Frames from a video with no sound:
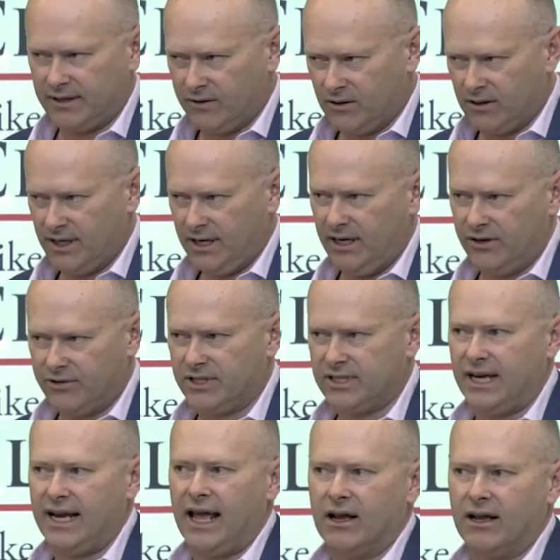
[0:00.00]
They've got an interest
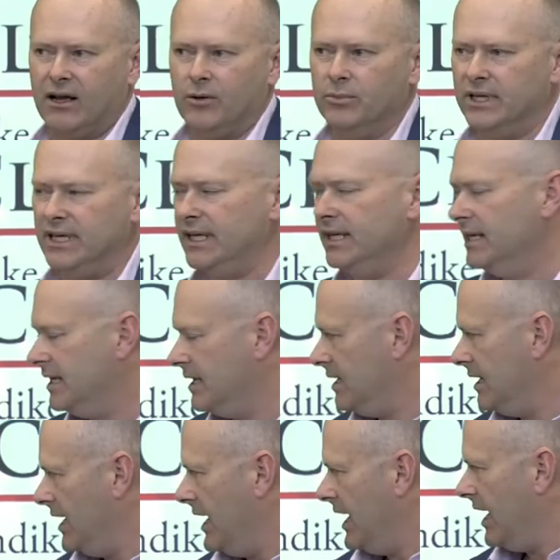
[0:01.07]
in our company
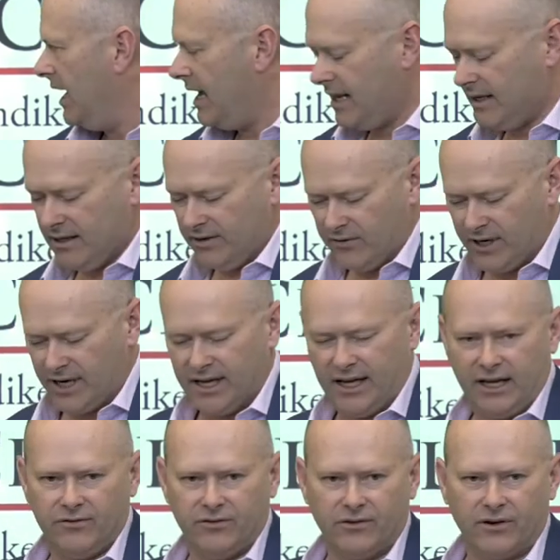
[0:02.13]
and they're very
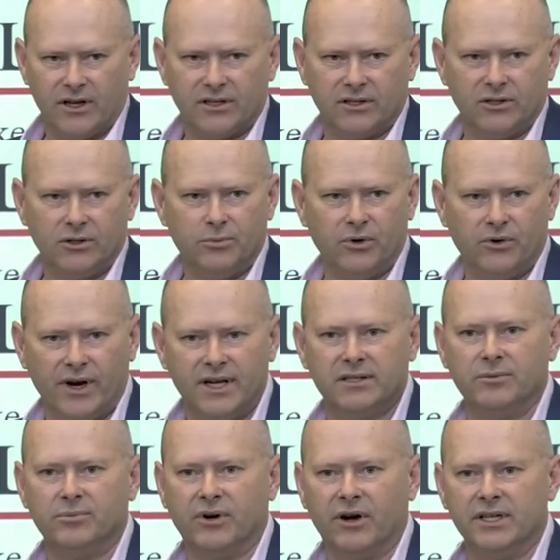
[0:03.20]
keen for us to progress
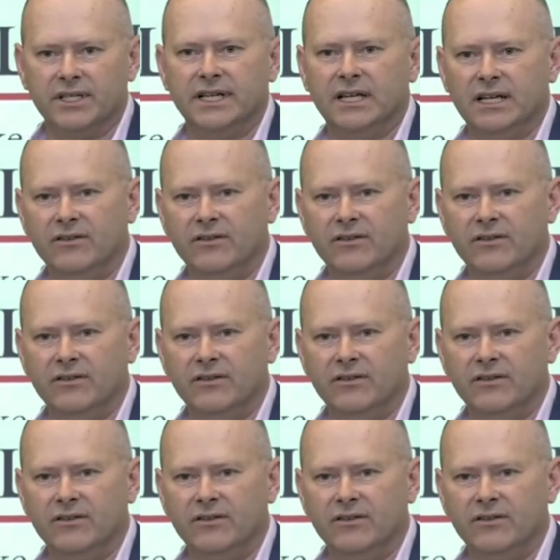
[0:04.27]
the project